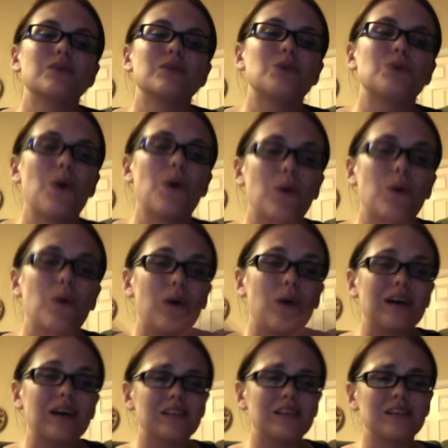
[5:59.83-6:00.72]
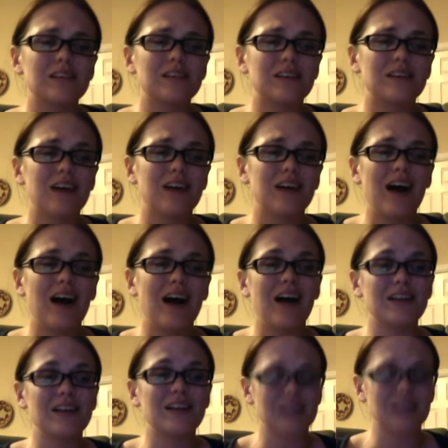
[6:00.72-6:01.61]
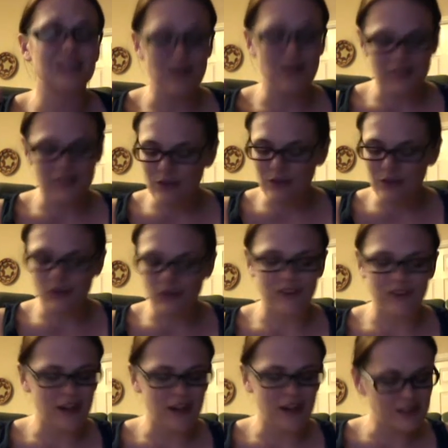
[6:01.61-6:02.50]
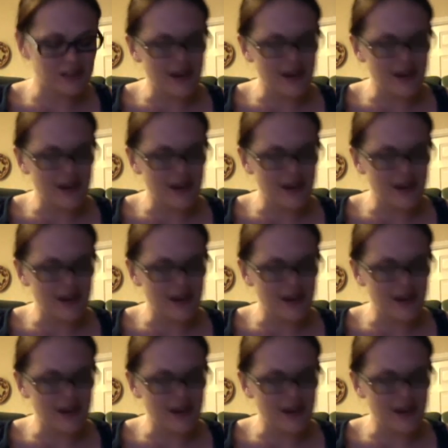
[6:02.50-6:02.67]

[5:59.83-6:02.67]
So, I just have a sick feeling that that's